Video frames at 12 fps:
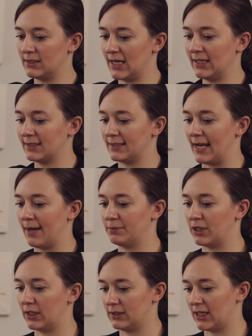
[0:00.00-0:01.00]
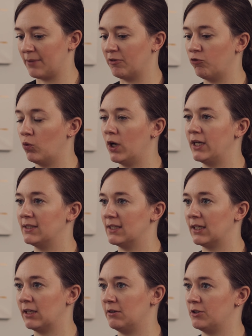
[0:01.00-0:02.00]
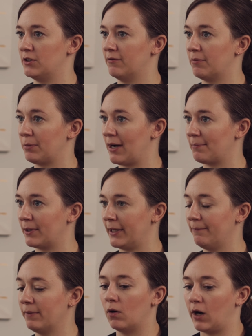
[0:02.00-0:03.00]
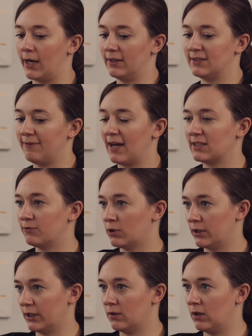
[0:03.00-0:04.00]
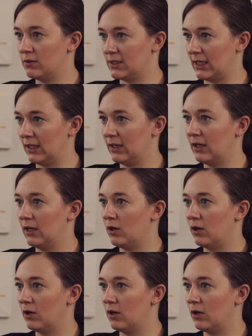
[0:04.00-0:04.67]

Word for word: Take a snapshot in time of what is the condition of the property. All right, let's fast forward to closing.